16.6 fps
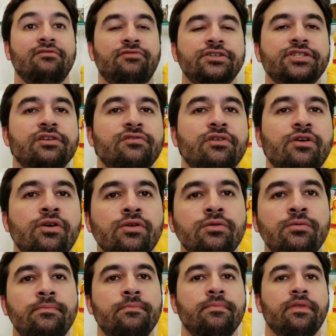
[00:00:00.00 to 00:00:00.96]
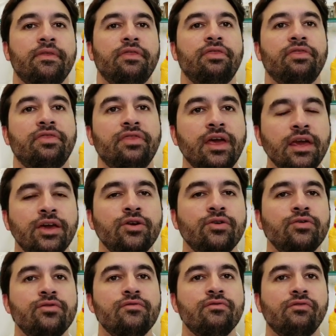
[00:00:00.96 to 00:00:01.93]
First of all, Thank
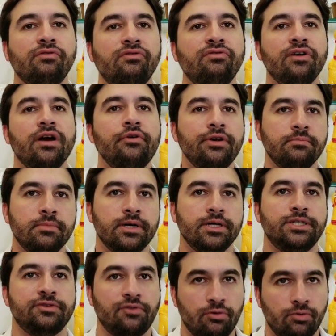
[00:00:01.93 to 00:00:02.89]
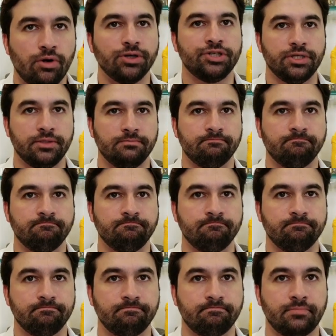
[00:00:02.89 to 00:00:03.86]
you very much for watching.
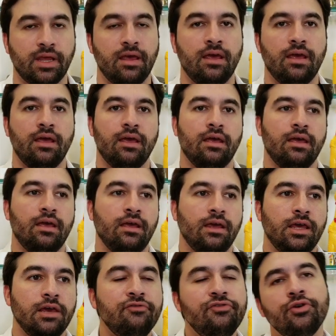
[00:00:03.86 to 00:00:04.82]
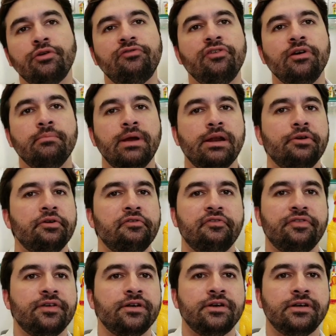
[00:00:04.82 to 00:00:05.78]
If you're familiar
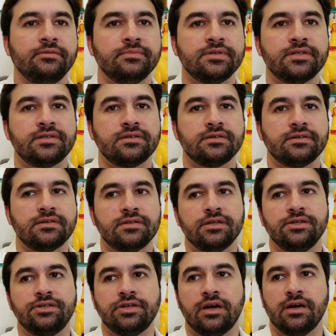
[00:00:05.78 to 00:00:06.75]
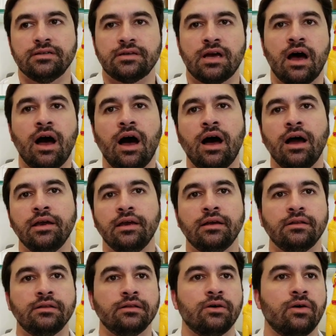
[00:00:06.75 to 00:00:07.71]
with terms such as
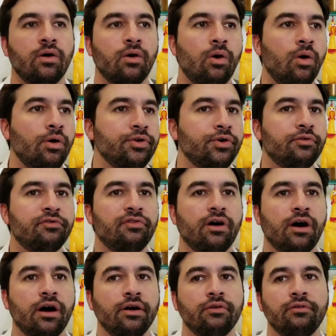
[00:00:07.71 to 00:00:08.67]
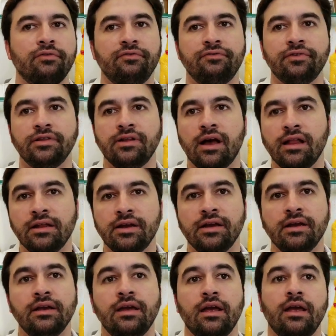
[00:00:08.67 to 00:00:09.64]
high-end, audiophile,
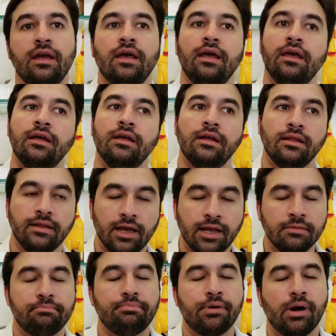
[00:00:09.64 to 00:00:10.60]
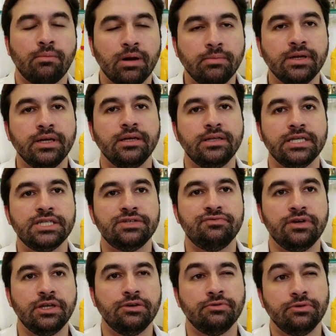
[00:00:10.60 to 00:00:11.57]
fidelity, then probably this
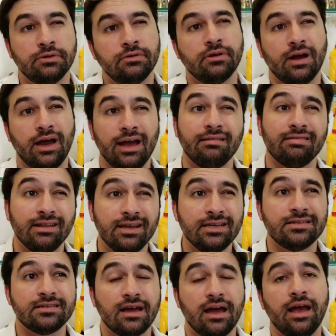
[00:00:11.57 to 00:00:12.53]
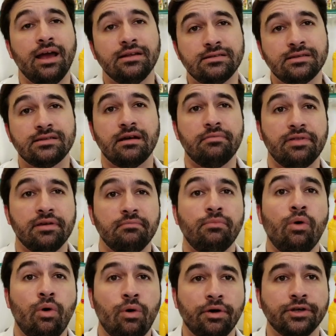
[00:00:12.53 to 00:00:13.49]
video will at least add something
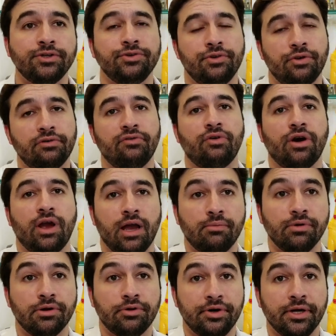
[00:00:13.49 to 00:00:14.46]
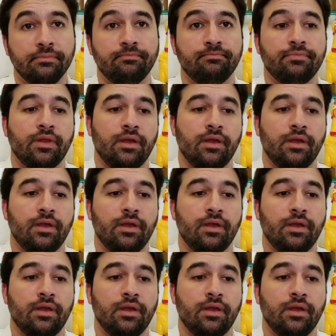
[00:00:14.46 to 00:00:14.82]
more to your vocabulary.